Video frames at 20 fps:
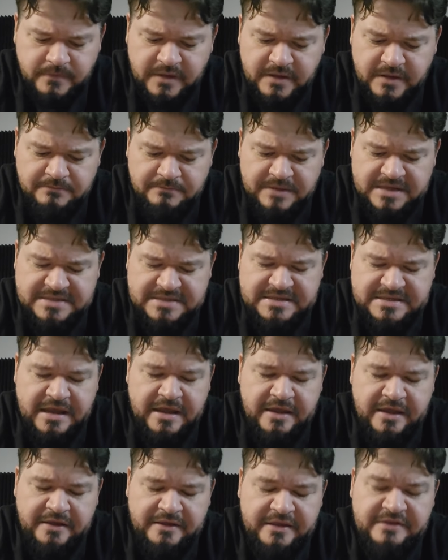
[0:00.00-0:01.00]
But
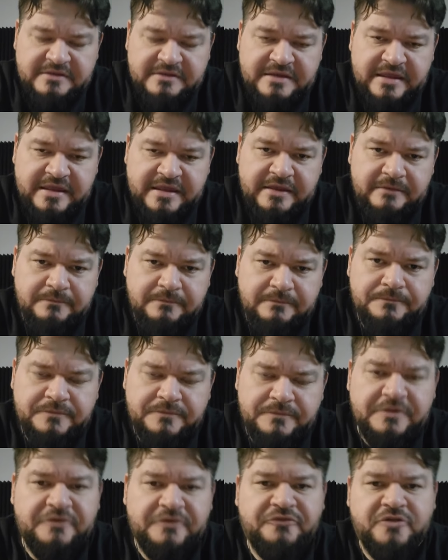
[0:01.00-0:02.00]

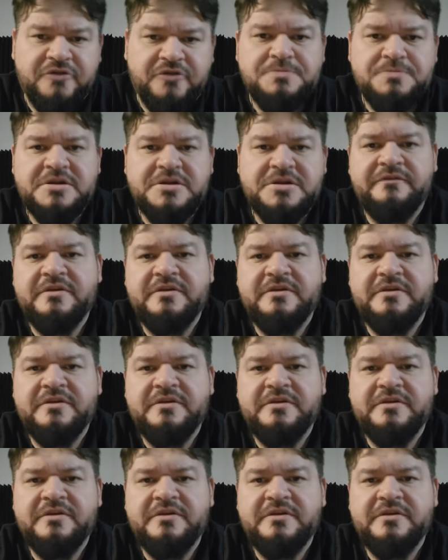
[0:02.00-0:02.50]
the description of